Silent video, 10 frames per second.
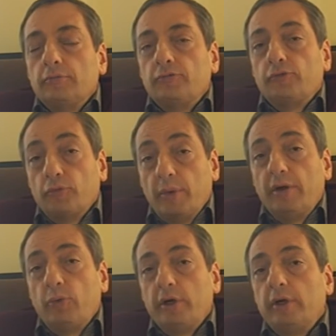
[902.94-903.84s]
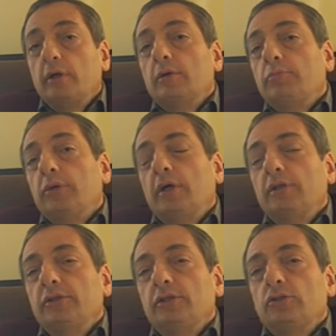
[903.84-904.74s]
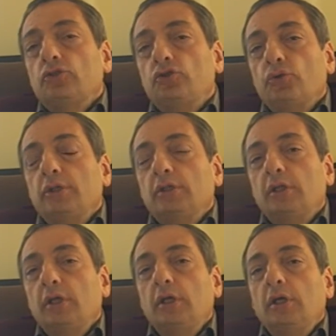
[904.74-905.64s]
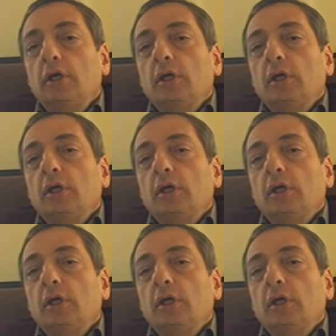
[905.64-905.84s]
from our part, is jointly